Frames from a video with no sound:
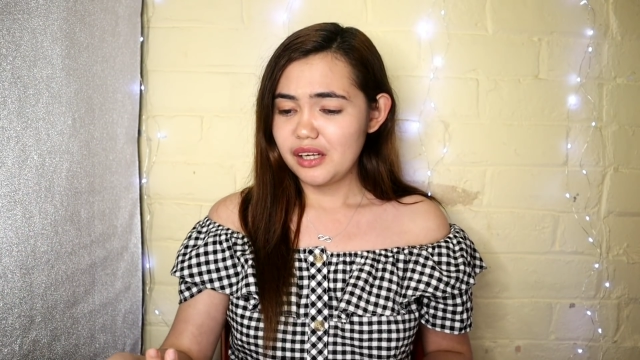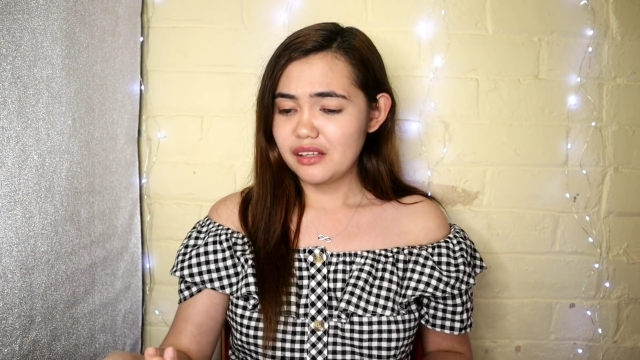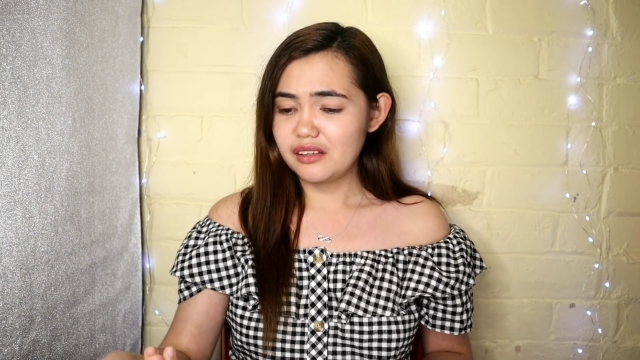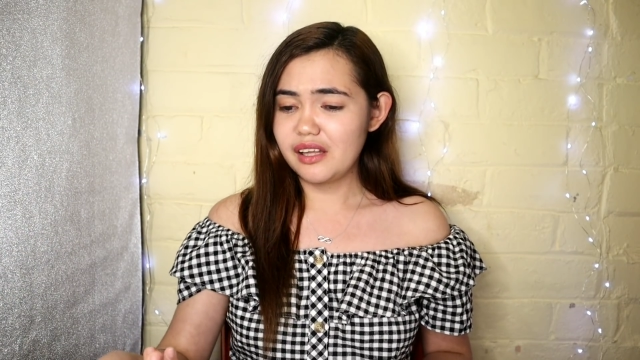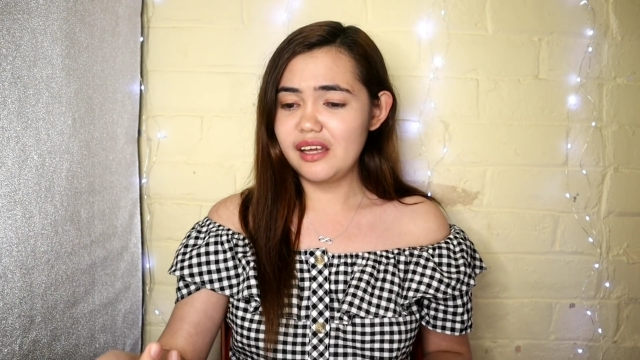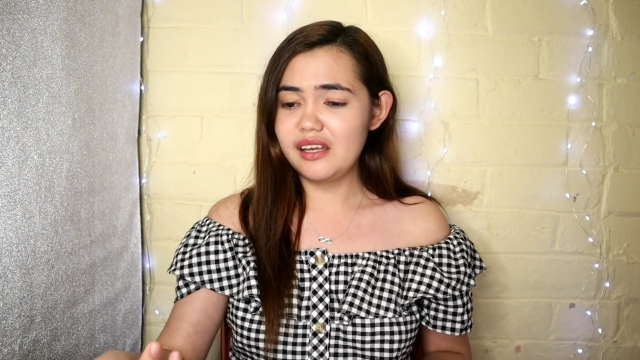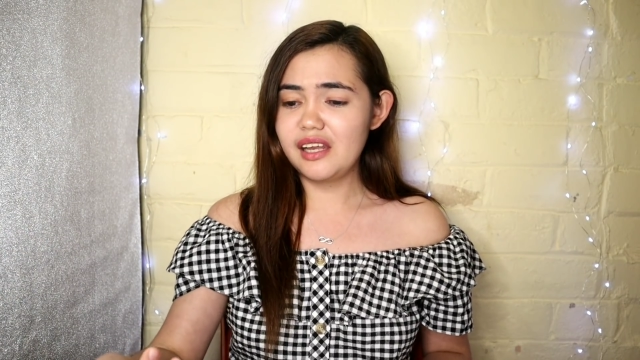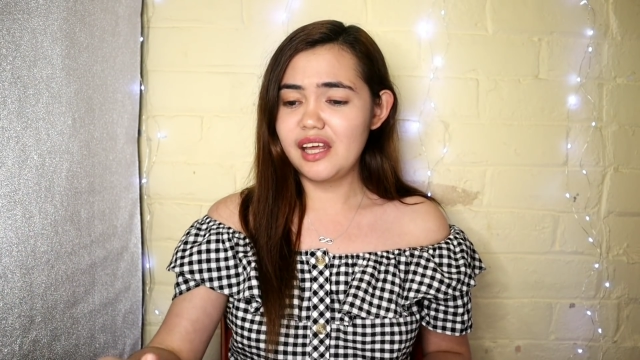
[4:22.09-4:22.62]

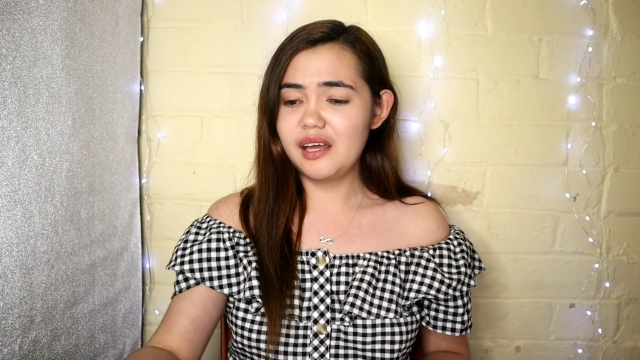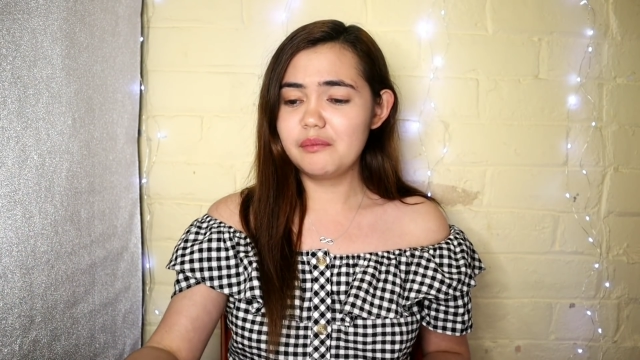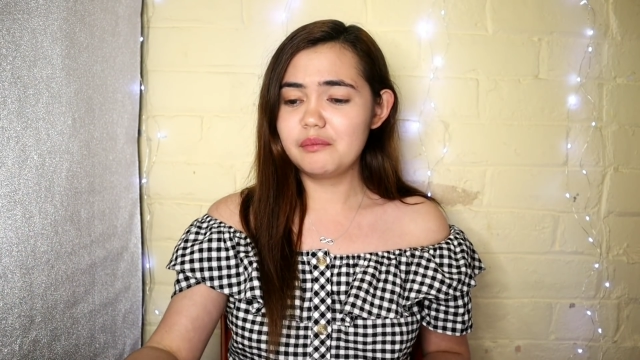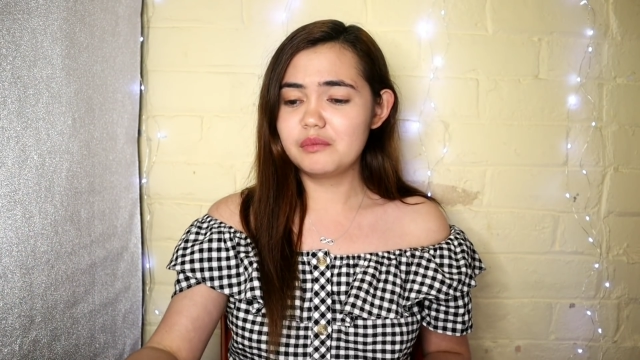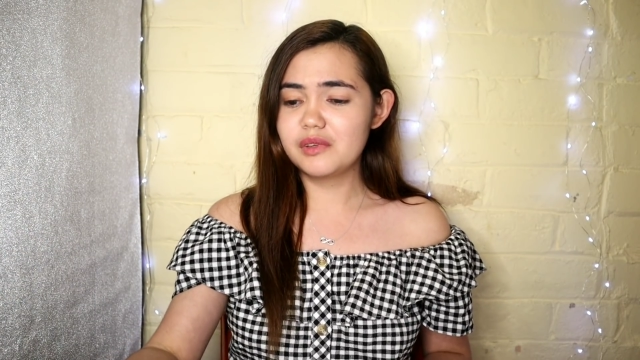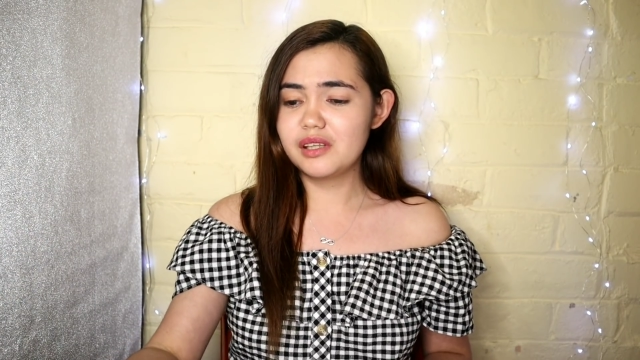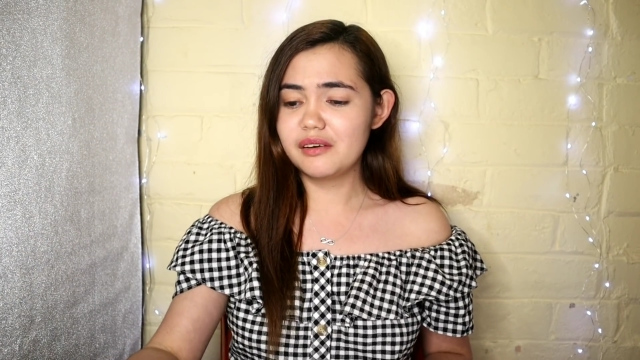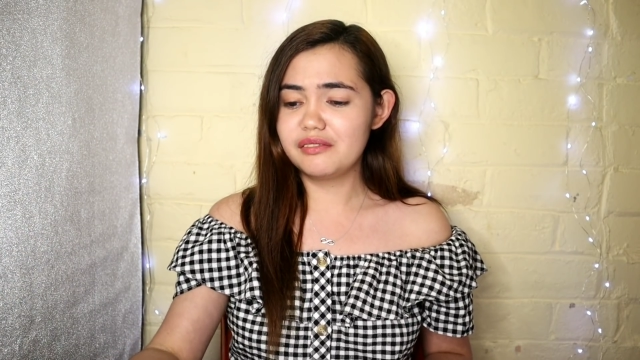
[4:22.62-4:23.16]
they
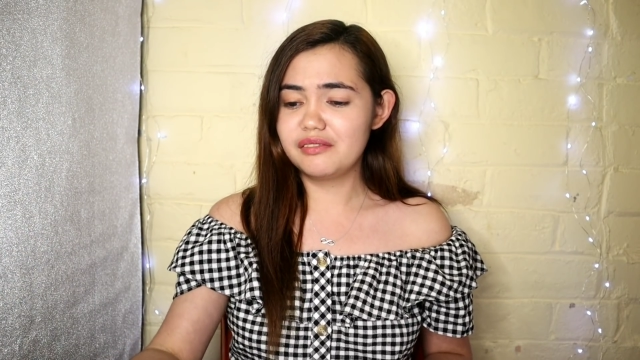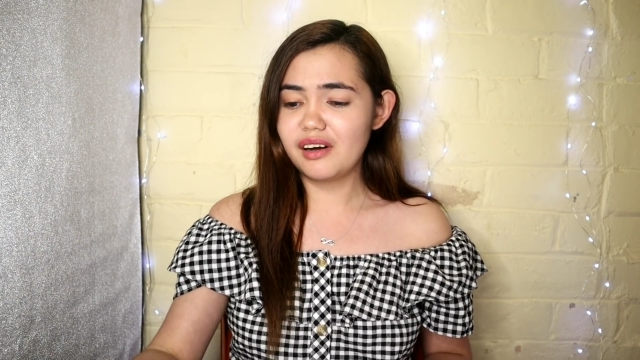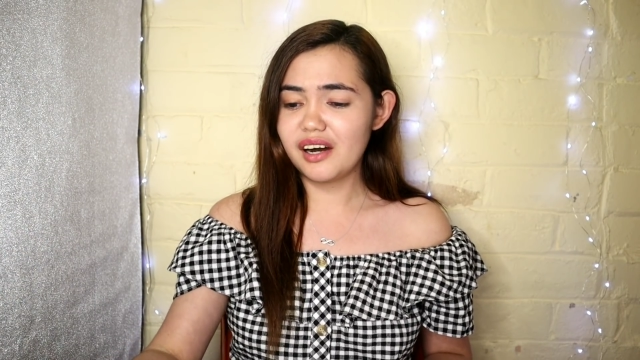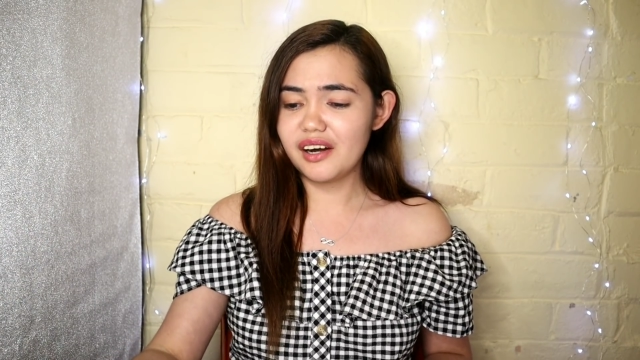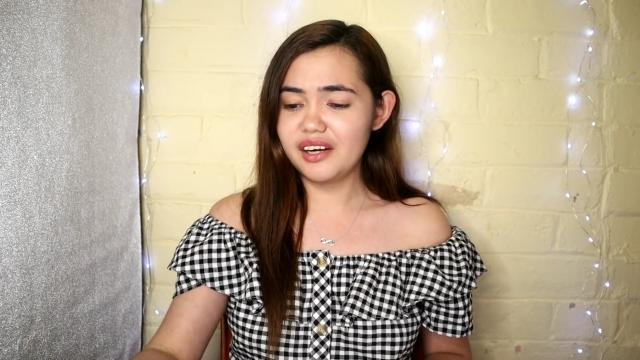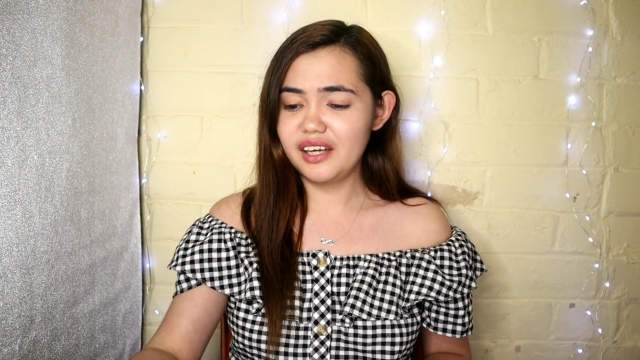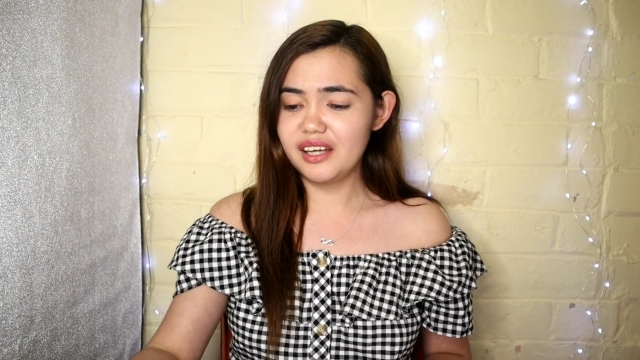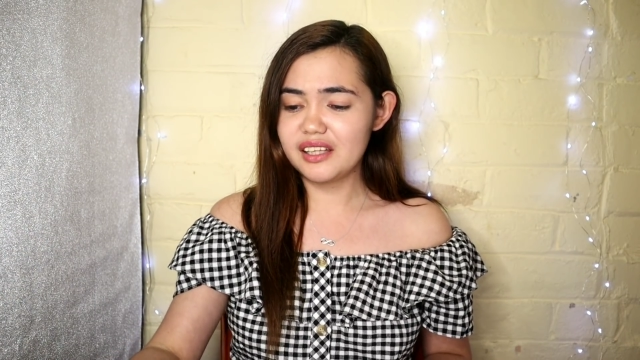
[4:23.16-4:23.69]
named the
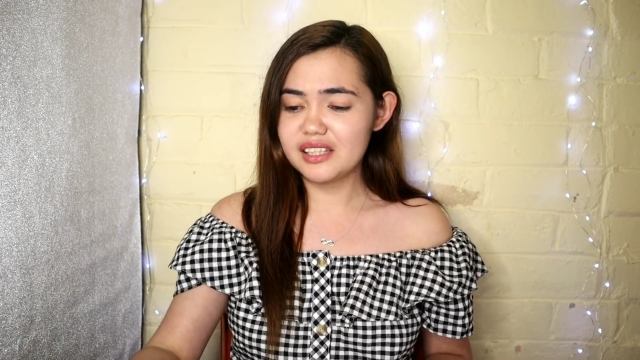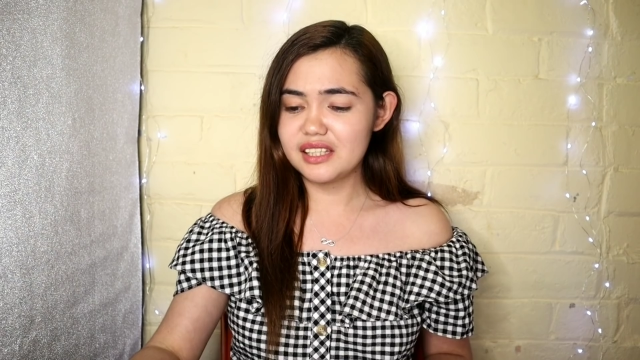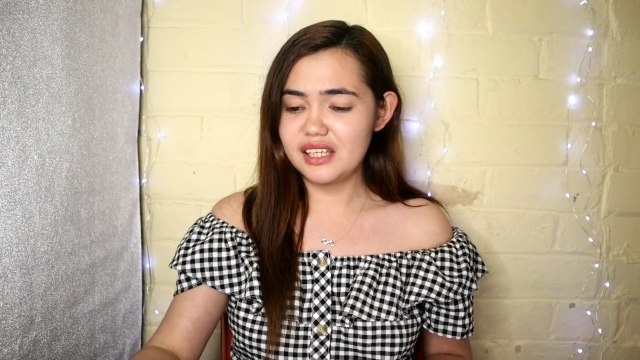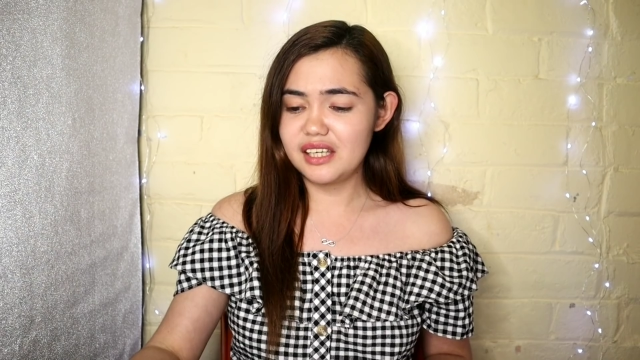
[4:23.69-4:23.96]
variants